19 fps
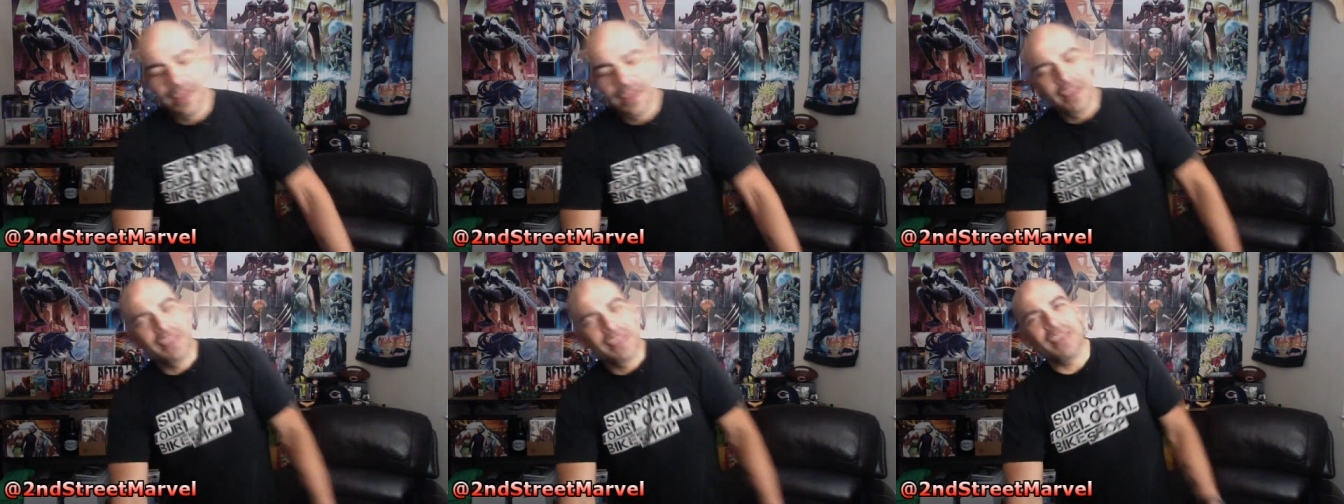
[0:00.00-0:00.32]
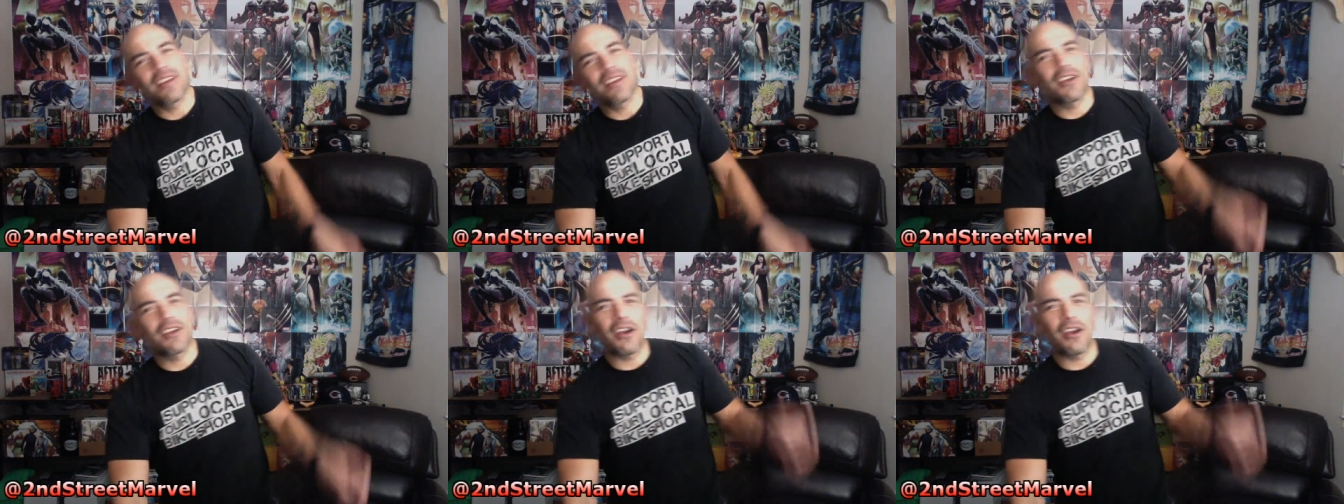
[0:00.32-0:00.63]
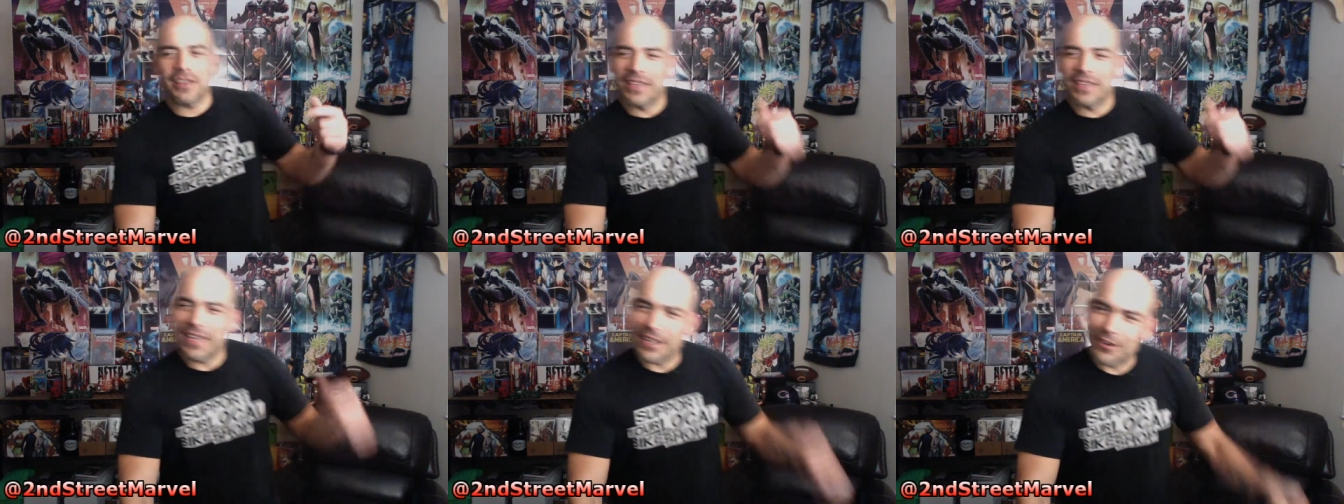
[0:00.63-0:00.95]

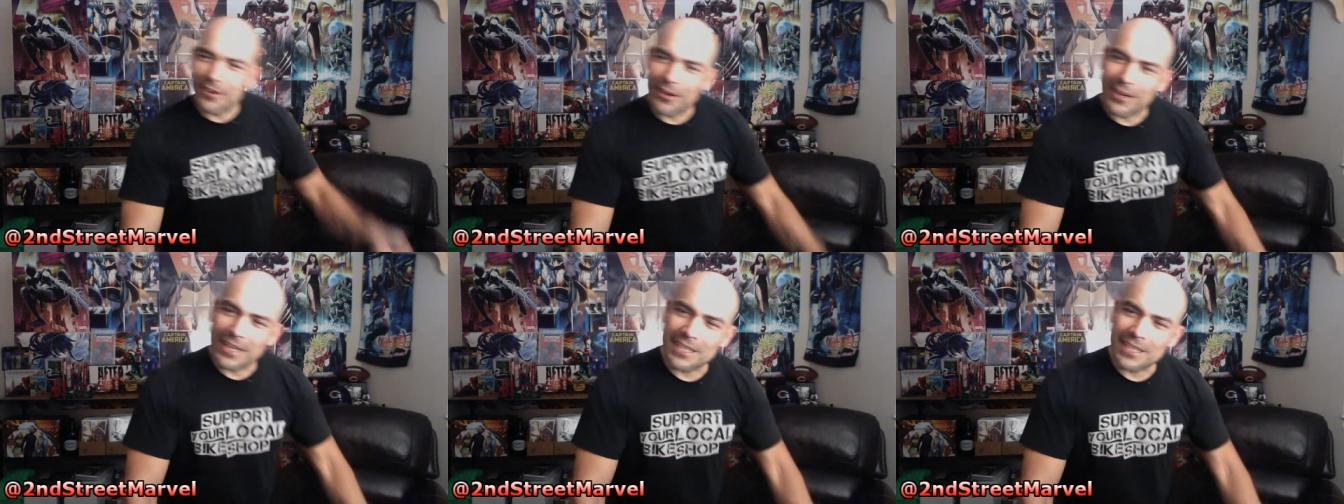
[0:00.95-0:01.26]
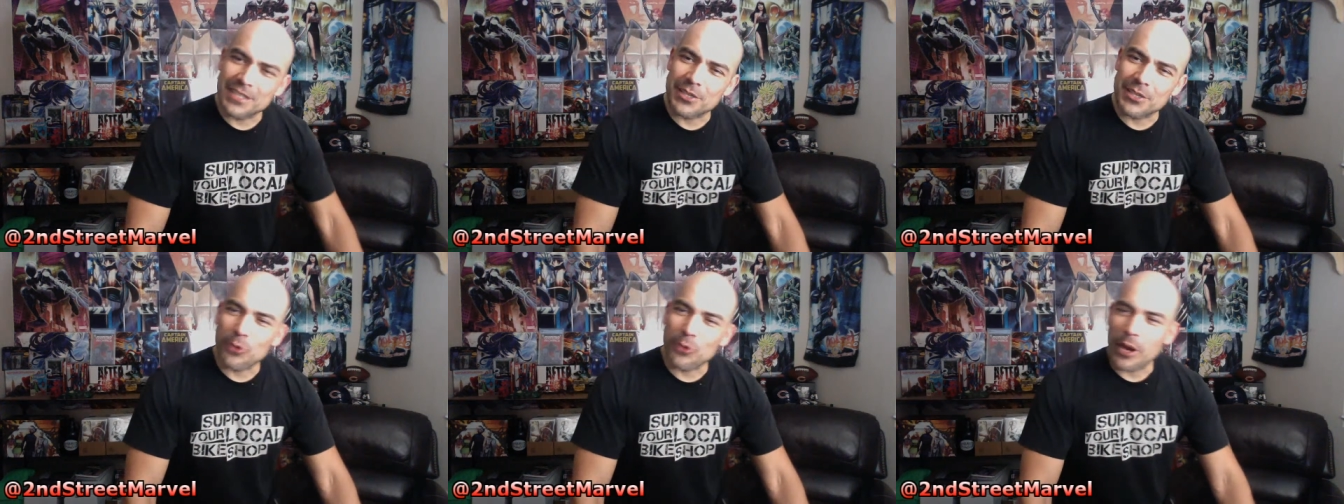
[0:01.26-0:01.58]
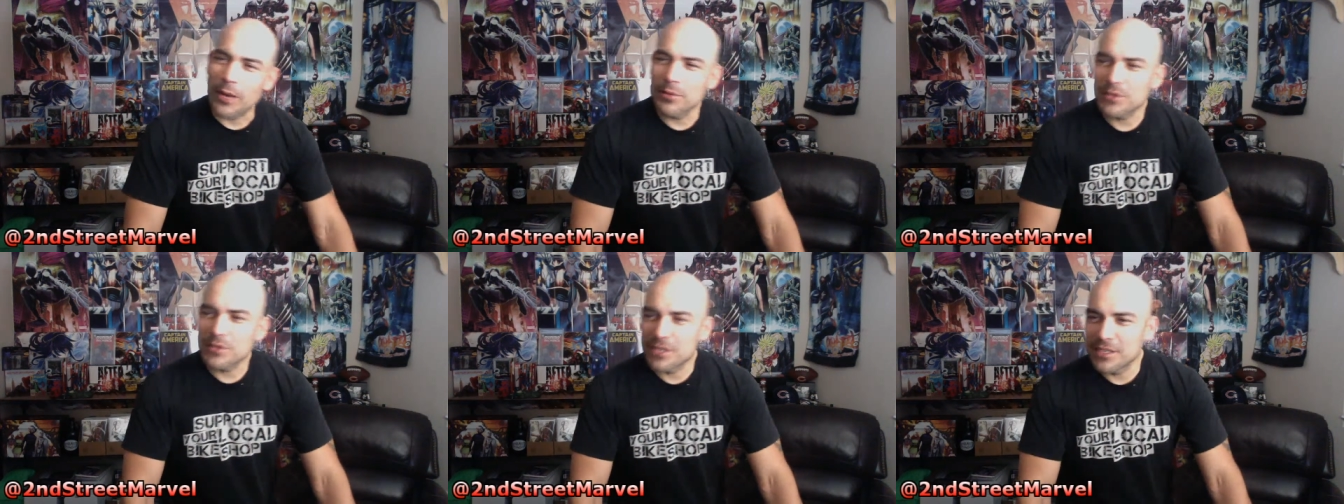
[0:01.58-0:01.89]

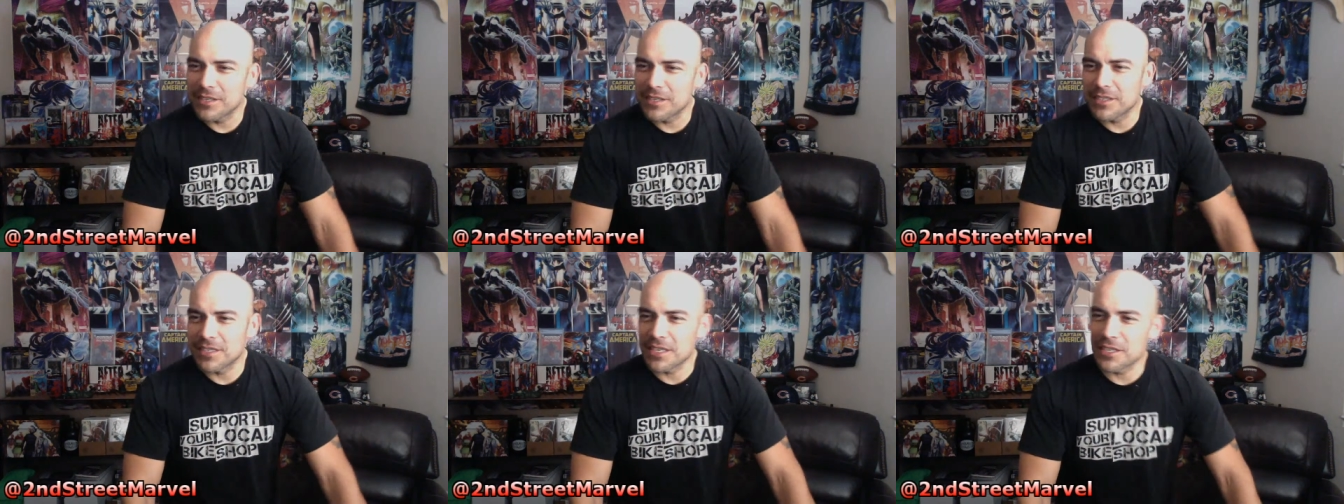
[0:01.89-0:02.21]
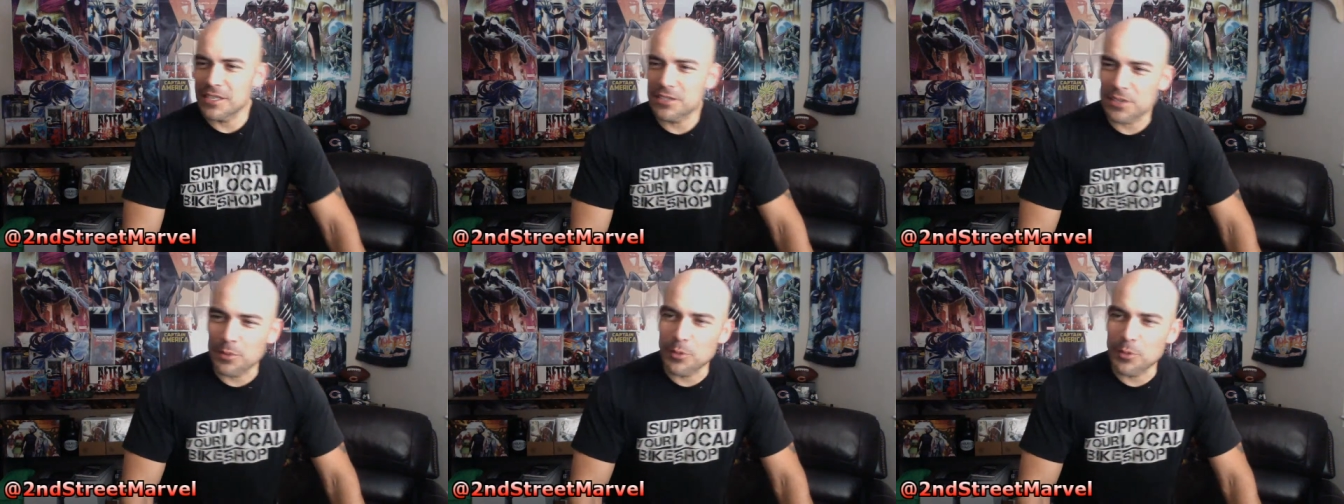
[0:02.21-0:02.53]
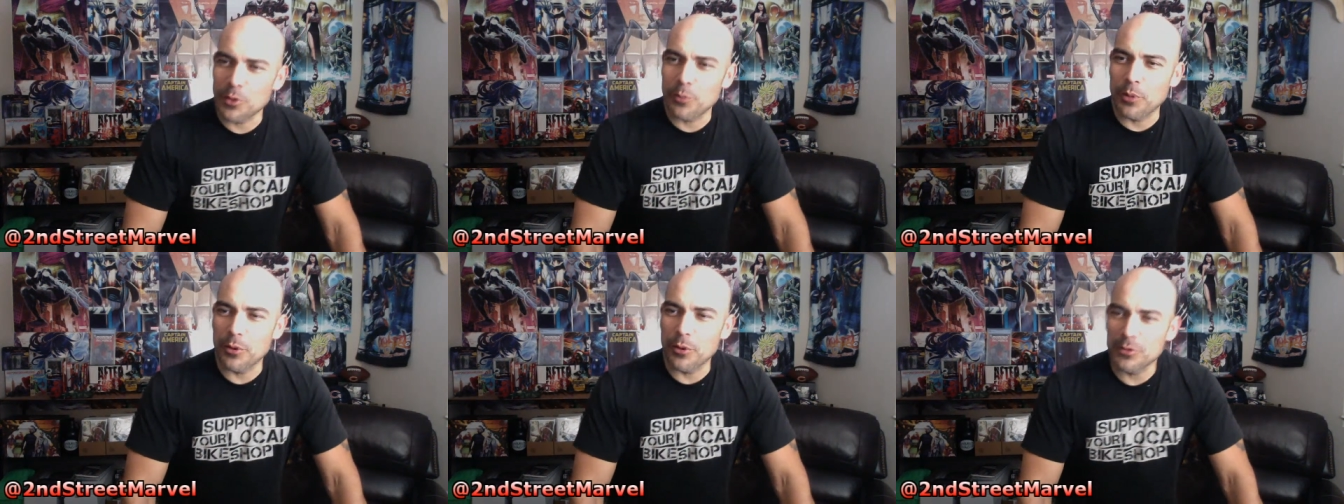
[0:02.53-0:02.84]
Instagram, seeing some of your
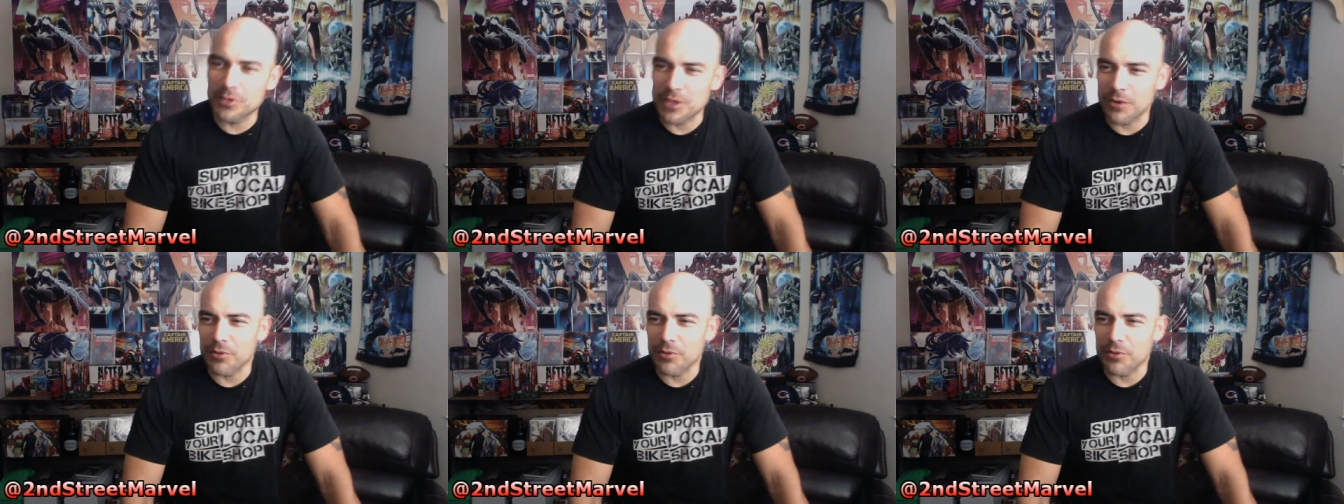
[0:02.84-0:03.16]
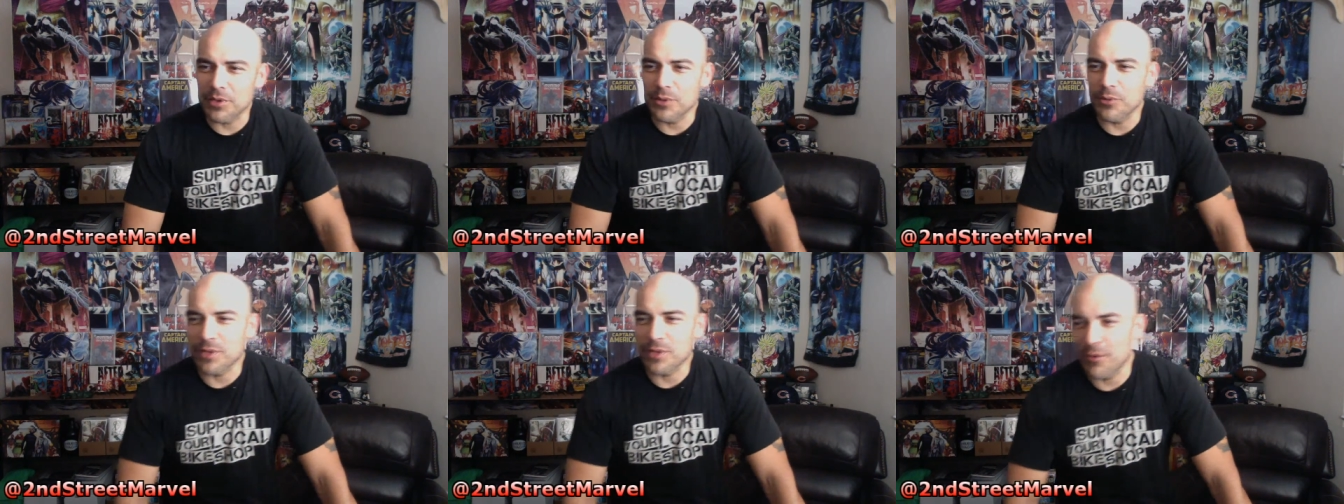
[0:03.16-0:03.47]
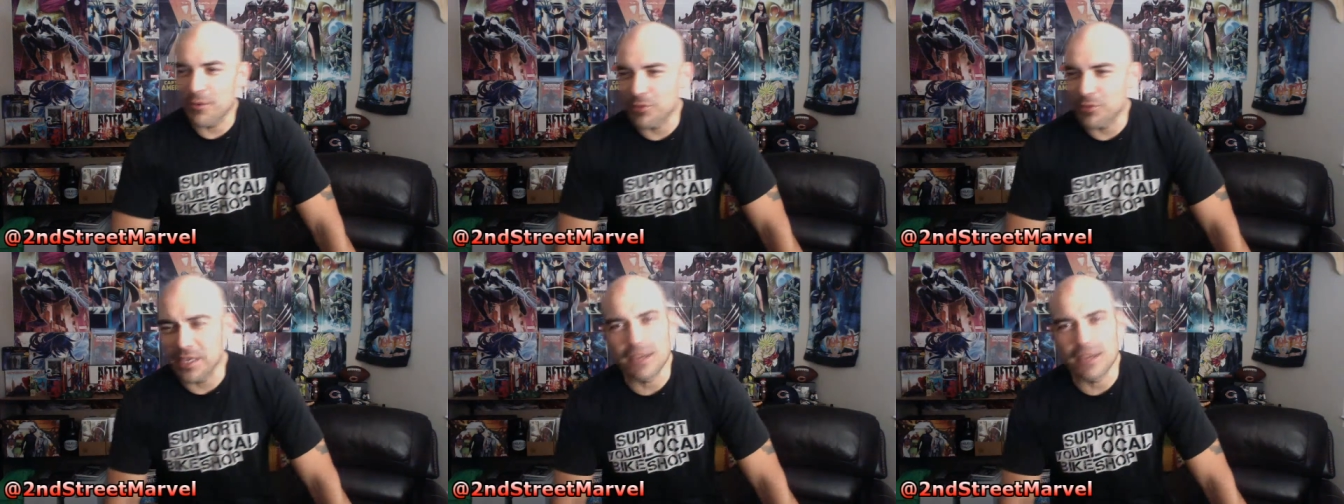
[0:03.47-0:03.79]
posts and everything with
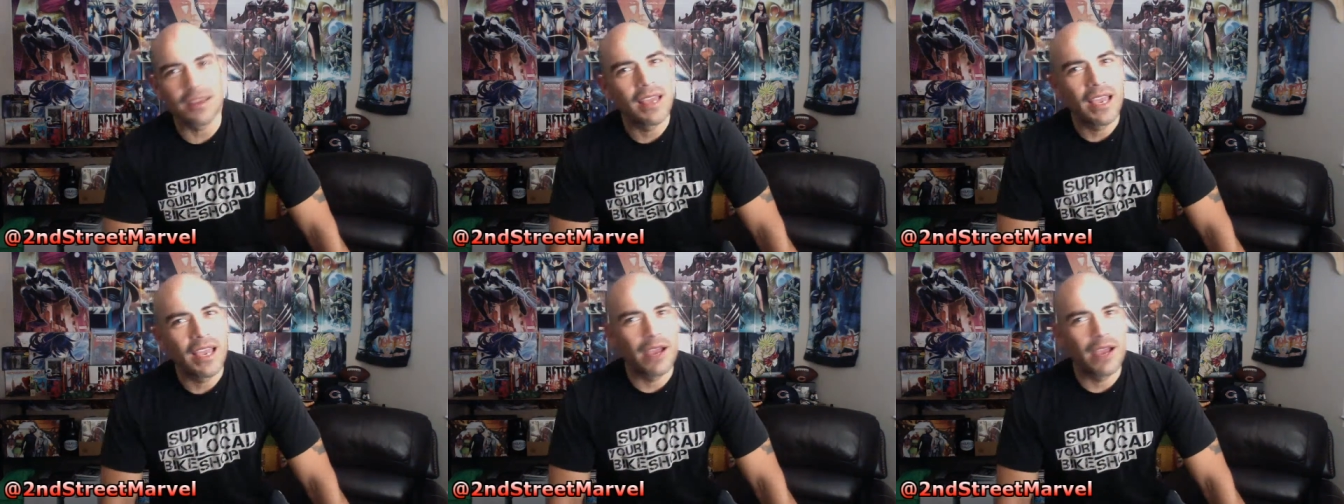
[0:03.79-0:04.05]
everything